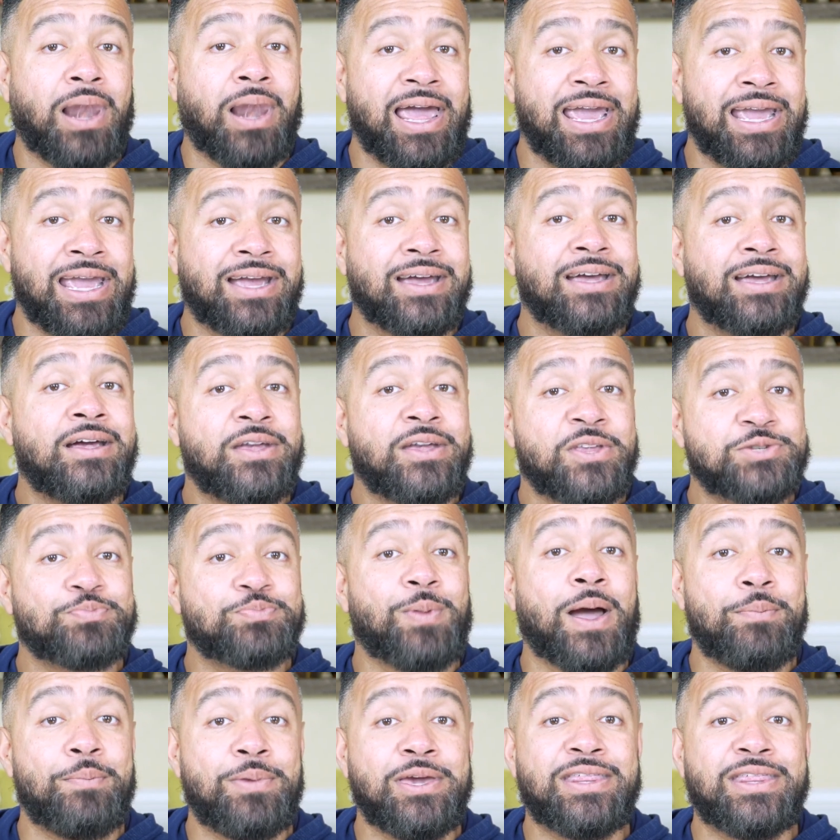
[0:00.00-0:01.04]
blank, this
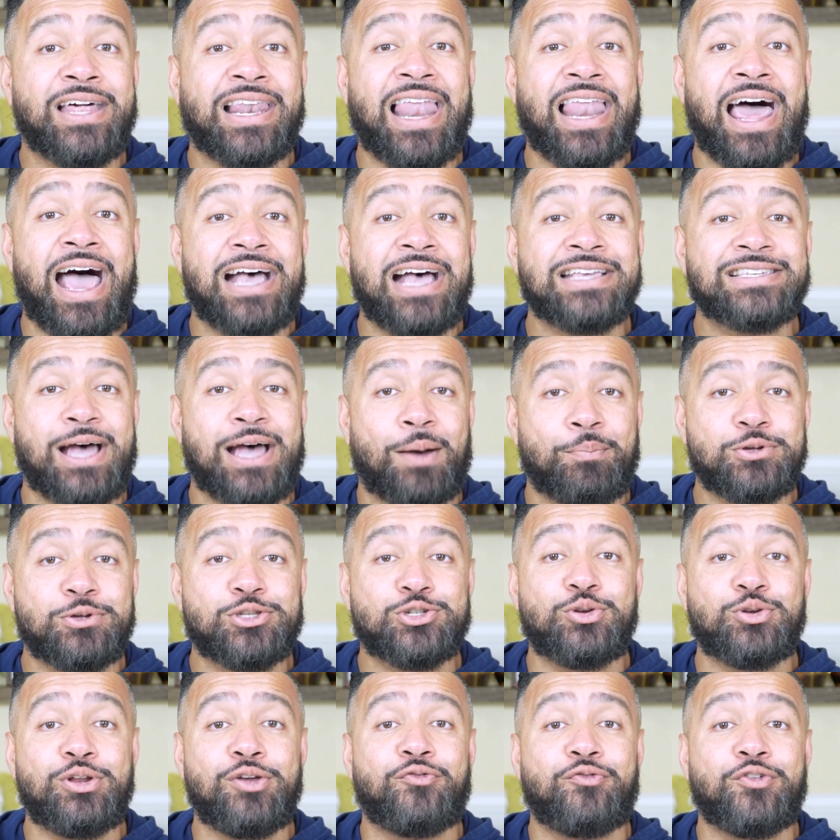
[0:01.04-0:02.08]
might be the last
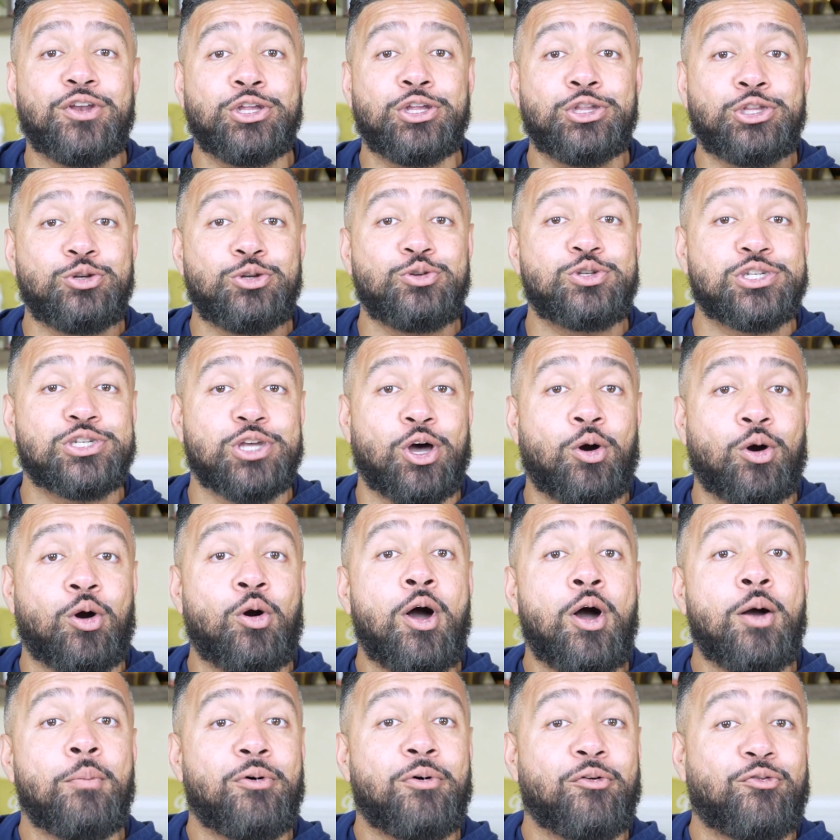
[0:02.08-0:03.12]
opportunity for you to do so
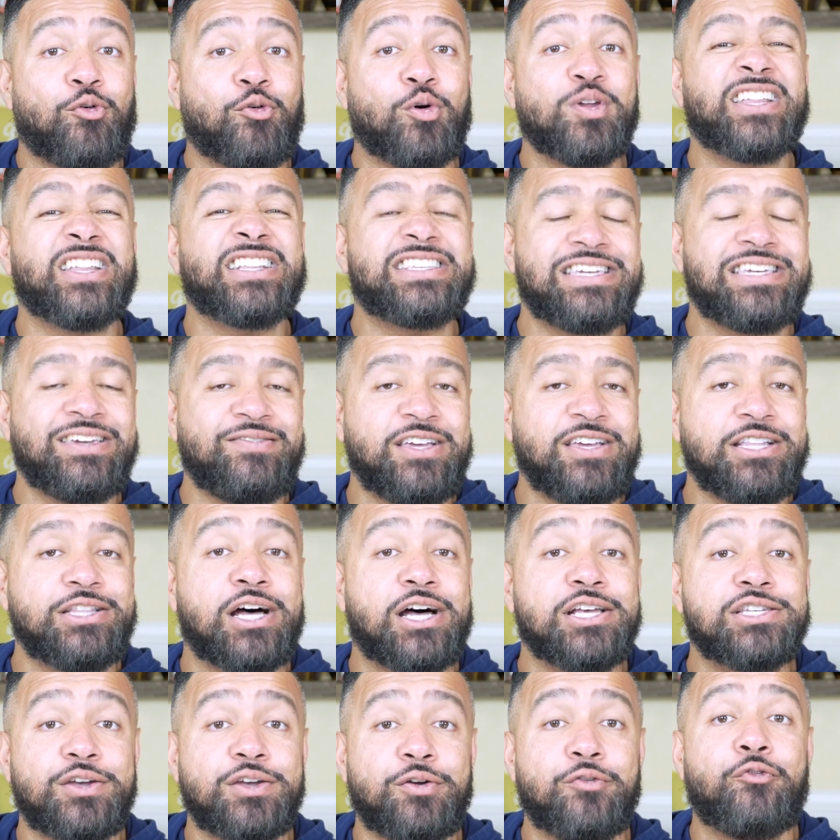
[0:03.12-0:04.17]
before the TV
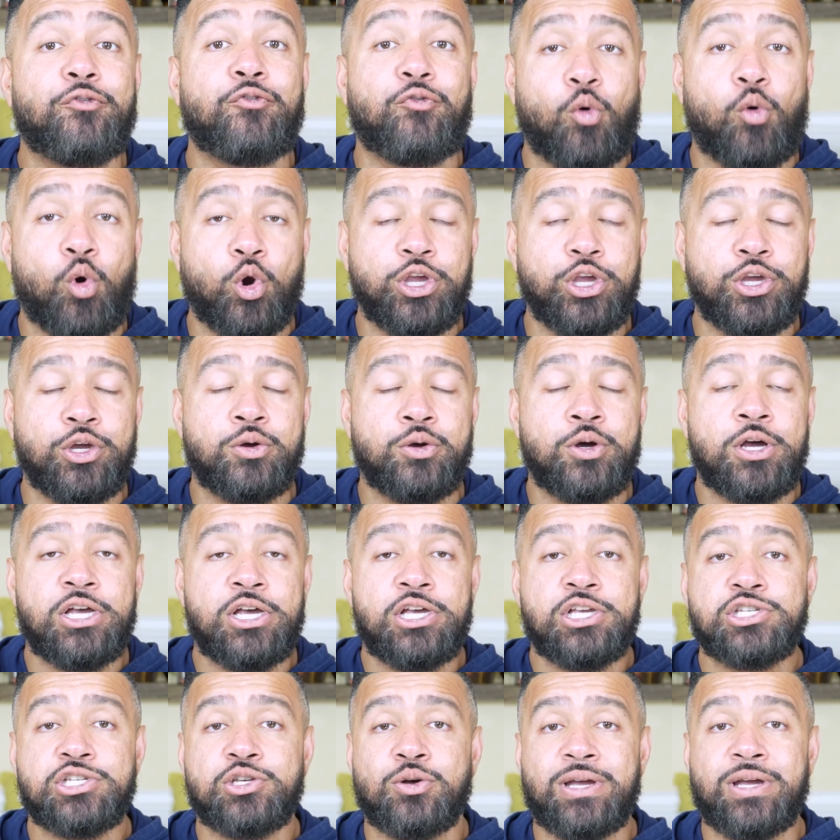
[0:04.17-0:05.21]
does it for you.
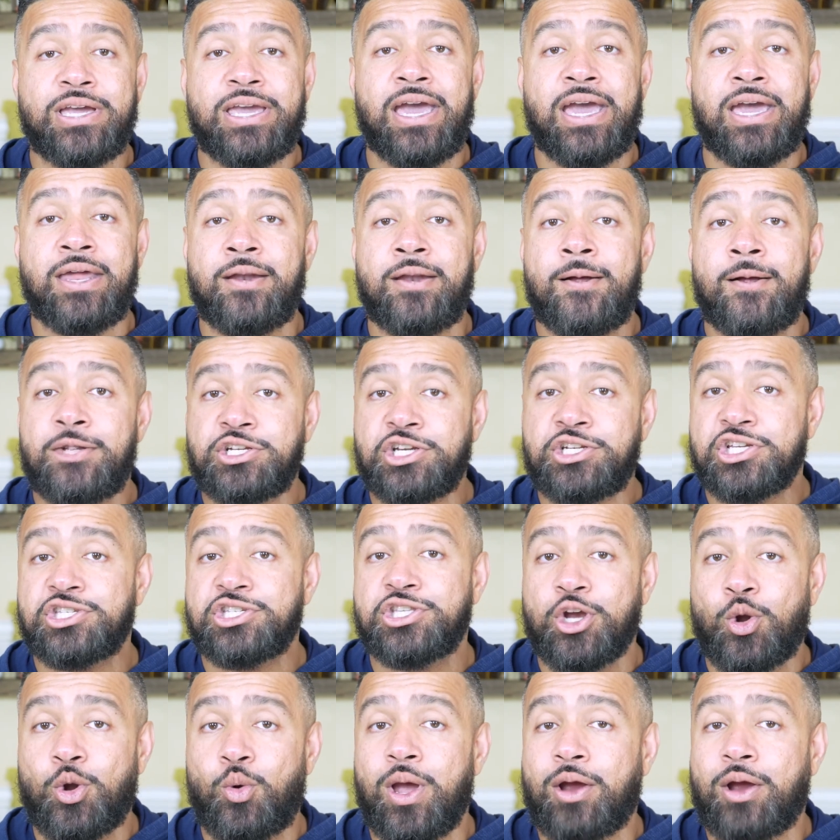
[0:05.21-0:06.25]
So again,
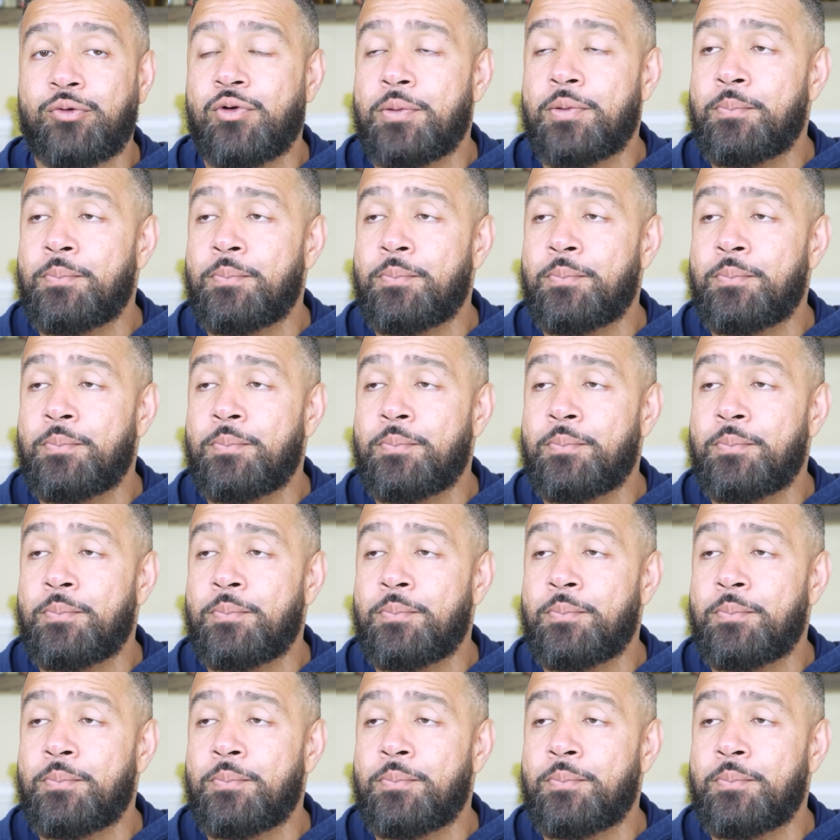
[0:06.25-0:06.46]
just a quick